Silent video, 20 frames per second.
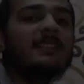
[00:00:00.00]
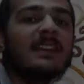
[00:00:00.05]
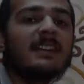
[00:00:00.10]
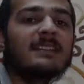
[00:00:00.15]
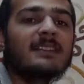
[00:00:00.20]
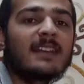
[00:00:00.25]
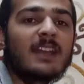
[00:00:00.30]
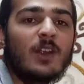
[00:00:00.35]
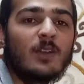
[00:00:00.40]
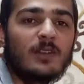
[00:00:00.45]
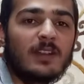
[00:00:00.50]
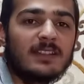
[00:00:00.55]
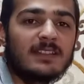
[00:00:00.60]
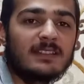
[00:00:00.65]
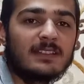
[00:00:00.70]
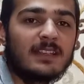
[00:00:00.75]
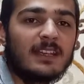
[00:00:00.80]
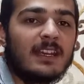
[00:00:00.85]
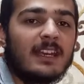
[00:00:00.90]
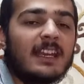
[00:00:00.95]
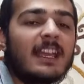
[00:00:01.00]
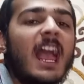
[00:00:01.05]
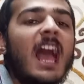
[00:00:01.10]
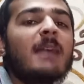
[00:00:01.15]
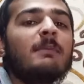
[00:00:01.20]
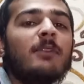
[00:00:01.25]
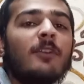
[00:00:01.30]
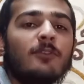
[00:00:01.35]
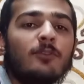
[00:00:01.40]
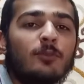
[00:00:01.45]
of the things around us
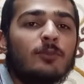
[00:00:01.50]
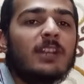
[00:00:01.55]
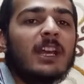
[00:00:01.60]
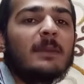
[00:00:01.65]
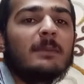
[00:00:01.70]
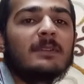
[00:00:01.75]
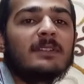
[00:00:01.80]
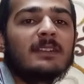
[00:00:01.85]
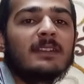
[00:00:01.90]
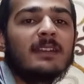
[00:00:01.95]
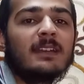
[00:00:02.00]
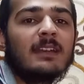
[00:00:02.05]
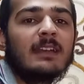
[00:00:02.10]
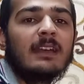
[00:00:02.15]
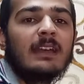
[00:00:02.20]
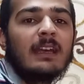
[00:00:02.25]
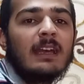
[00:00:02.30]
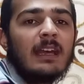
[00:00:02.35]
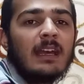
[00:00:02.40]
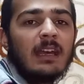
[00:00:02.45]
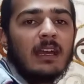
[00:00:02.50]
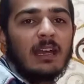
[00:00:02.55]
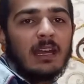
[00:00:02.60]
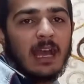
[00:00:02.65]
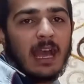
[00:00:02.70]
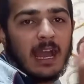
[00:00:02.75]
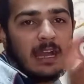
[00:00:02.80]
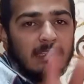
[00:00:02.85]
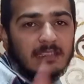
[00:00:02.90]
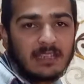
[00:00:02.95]
can be of two types,
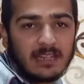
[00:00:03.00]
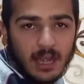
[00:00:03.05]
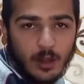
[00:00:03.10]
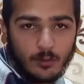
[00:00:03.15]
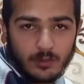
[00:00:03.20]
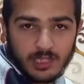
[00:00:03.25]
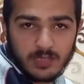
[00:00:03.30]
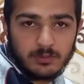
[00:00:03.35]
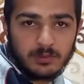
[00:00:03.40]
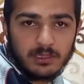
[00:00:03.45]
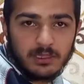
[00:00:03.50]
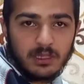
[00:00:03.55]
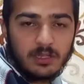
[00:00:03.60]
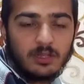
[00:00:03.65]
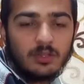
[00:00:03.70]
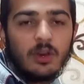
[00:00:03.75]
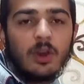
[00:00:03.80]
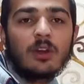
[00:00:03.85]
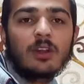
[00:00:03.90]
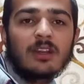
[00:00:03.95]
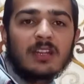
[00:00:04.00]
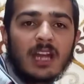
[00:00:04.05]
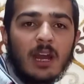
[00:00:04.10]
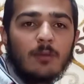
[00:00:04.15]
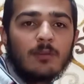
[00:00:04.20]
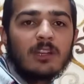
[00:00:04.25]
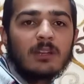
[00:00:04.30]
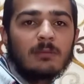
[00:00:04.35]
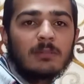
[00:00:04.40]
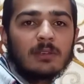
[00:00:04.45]
either countable or
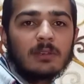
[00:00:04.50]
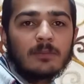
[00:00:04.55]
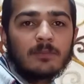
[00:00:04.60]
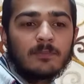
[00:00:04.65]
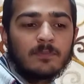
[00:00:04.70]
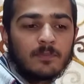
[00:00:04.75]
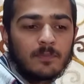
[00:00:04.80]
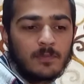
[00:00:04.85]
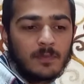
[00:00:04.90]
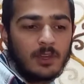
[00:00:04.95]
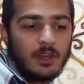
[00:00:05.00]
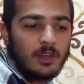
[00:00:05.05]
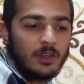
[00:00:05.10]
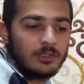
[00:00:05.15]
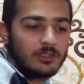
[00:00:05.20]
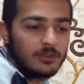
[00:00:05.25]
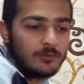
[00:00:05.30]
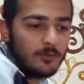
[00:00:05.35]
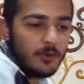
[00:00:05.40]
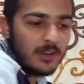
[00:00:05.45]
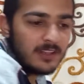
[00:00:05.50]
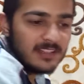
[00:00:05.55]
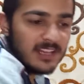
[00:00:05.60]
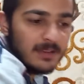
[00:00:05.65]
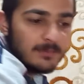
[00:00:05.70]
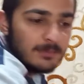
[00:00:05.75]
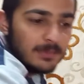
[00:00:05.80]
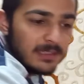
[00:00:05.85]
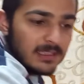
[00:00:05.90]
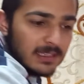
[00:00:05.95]
uncountable. So for
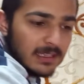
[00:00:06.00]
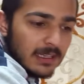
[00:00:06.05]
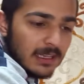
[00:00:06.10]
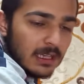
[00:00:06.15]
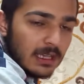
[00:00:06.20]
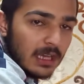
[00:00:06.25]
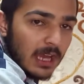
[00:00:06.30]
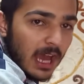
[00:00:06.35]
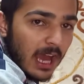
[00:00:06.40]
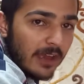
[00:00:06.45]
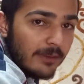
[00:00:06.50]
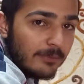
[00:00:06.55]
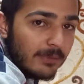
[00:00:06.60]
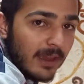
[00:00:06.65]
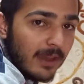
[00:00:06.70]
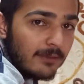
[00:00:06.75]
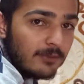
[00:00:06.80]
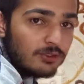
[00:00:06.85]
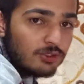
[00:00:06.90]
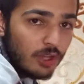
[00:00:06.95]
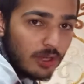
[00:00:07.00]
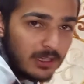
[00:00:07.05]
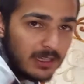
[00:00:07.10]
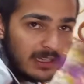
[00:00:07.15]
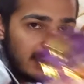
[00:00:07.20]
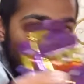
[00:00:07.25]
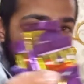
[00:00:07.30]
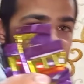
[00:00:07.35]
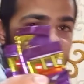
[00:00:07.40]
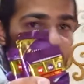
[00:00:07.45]
example, I may have
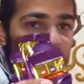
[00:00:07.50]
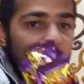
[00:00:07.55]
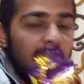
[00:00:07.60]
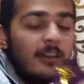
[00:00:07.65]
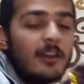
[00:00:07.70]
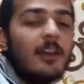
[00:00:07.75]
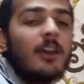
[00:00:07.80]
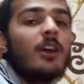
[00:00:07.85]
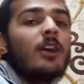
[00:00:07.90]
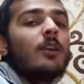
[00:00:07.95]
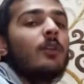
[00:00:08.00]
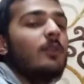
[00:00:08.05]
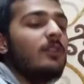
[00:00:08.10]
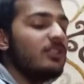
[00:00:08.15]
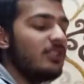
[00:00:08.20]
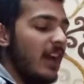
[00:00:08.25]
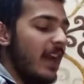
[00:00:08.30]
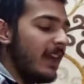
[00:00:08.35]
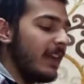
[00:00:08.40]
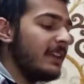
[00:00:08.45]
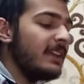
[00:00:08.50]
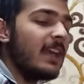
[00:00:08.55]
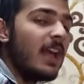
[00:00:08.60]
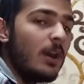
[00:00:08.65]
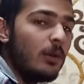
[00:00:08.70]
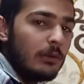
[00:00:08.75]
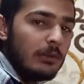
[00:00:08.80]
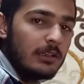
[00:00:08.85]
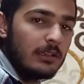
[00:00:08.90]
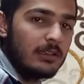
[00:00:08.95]
chocolates which I can
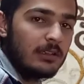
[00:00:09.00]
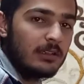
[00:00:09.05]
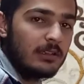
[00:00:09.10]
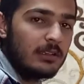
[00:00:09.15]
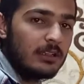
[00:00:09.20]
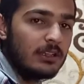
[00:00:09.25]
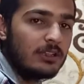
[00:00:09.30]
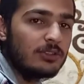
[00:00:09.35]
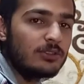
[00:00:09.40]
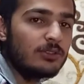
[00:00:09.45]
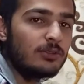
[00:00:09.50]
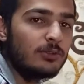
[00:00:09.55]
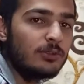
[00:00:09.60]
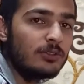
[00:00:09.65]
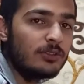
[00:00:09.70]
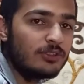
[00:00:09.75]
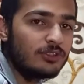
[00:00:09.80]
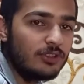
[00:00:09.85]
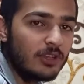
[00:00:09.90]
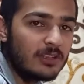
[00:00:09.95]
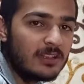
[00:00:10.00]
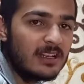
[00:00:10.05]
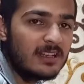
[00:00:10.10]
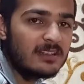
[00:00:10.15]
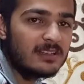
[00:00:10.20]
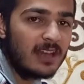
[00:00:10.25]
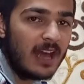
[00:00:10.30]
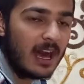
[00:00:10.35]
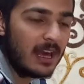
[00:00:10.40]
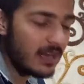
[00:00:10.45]
count. So
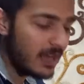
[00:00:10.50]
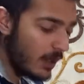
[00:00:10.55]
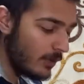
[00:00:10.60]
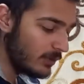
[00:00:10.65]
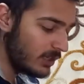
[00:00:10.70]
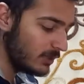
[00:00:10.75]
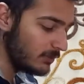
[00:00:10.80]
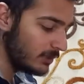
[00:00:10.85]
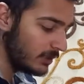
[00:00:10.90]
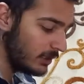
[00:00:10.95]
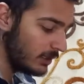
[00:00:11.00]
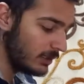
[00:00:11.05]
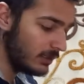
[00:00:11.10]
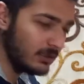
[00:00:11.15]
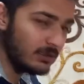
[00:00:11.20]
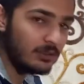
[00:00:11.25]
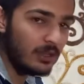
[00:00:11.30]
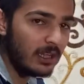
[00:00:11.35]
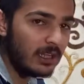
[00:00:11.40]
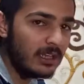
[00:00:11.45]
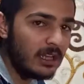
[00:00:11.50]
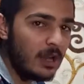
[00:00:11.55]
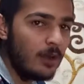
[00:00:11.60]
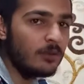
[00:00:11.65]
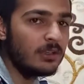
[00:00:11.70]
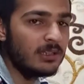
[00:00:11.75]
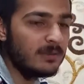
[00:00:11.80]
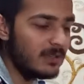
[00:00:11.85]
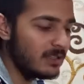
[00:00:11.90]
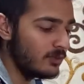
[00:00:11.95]
chocolates are countable. So I can
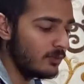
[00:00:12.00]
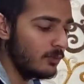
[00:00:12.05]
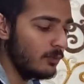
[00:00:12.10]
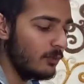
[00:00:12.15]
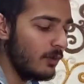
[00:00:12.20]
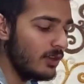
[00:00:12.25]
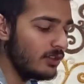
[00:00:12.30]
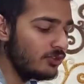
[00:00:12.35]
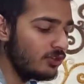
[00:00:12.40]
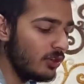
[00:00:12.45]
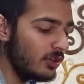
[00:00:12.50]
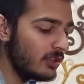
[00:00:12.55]
count them as one